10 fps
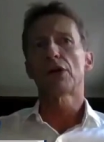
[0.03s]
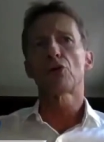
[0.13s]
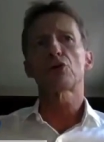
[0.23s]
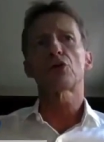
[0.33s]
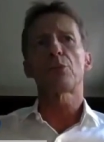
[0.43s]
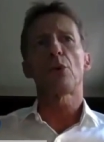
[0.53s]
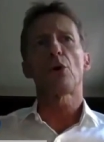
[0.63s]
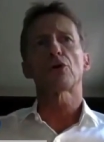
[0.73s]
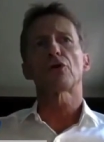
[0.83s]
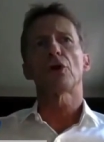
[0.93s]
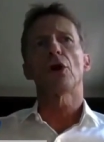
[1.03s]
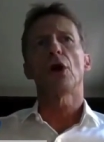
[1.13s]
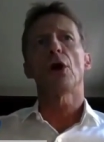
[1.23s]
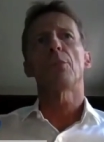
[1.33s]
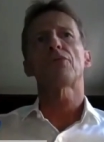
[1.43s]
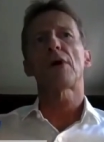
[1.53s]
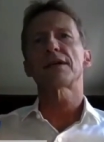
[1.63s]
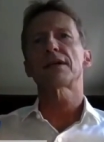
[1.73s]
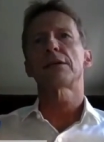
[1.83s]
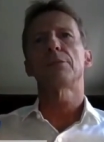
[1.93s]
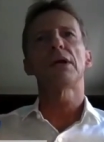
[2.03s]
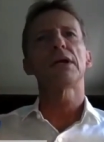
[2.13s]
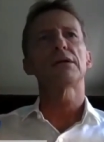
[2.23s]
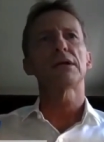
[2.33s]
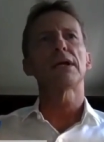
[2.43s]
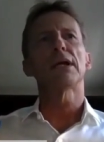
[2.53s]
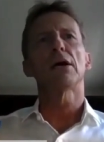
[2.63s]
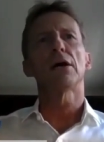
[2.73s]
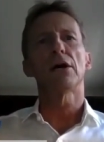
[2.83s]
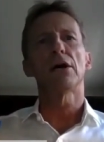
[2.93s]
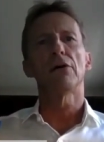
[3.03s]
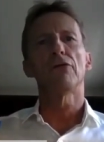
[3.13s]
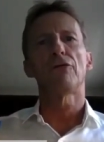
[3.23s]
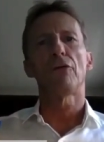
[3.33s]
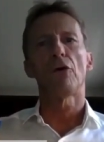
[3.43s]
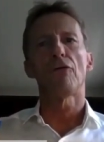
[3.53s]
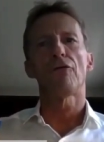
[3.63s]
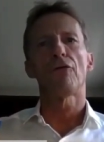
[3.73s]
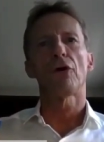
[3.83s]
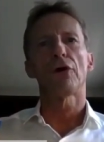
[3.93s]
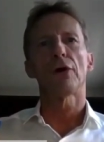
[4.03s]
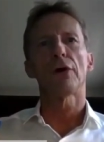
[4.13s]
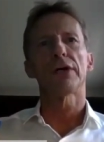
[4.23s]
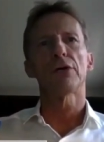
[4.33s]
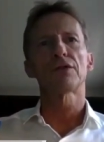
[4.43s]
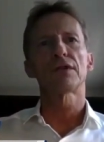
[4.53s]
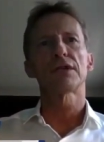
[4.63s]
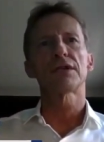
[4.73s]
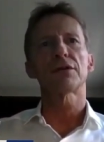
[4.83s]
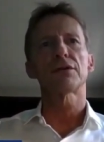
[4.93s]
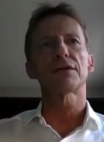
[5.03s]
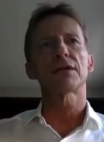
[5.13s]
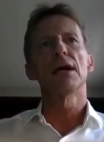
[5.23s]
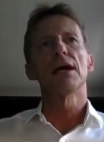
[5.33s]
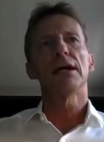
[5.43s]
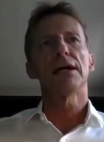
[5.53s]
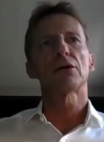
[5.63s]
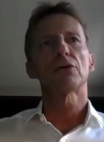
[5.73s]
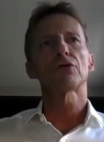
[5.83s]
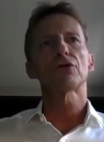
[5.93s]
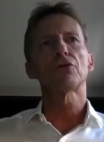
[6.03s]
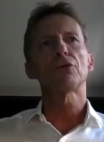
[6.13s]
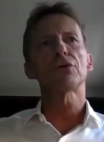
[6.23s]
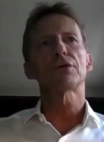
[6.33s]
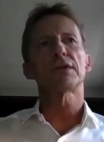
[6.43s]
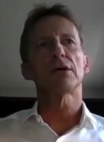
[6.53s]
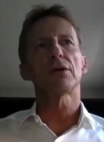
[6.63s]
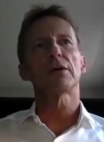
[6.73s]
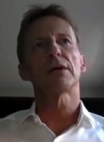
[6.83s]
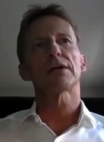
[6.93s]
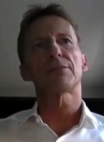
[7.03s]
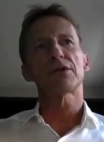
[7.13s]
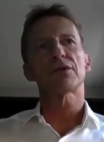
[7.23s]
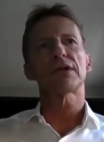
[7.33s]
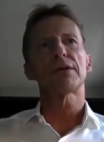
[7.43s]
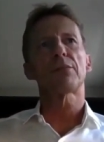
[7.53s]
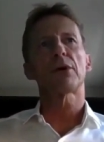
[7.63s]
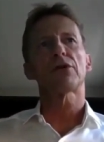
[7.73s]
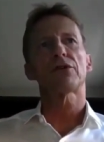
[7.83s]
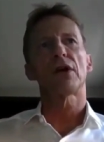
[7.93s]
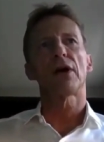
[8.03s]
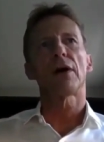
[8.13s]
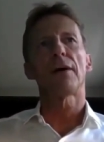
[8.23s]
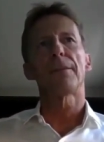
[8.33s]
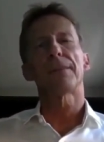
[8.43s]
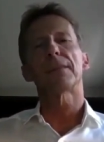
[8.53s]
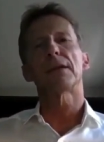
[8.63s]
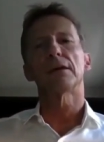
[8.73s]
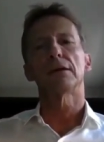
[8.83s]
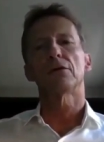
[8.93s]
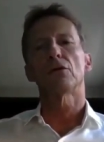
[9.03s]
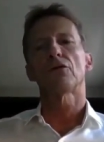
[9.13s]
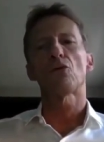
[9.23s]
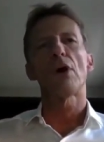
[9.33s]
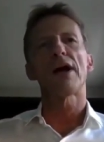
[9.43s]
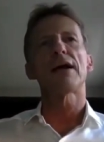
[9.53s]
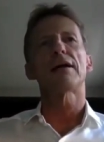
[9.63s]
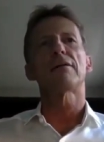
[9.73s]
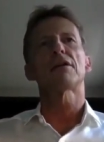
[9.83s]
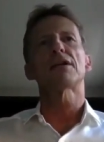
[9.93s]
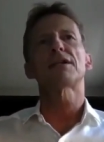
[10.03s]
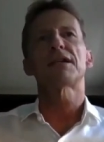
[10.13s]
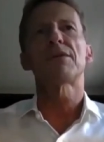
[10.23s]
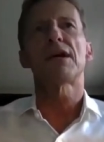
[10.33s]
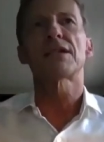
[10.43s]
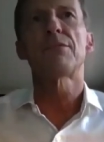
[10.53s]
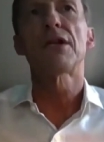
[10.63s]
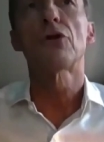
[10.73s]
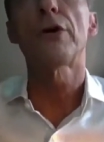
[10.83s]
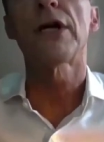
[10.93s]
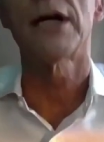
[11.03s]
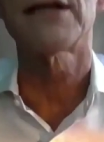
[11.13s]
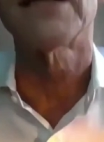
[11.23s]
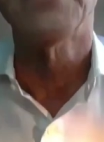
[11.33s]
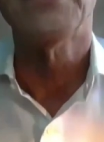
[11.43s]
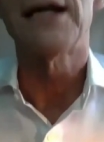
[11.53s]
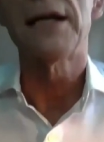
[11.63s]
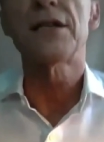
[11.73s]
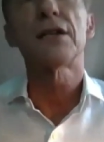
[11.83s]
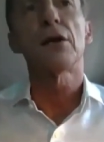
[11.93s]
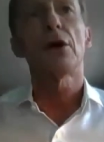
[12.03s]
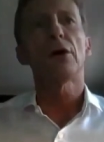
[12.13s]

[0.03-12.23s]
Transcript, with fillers: We do support uh, price stability uh, for, for uh, E U citizens and consumers uh, especially, but uh, the, the way the E C B has been doing it is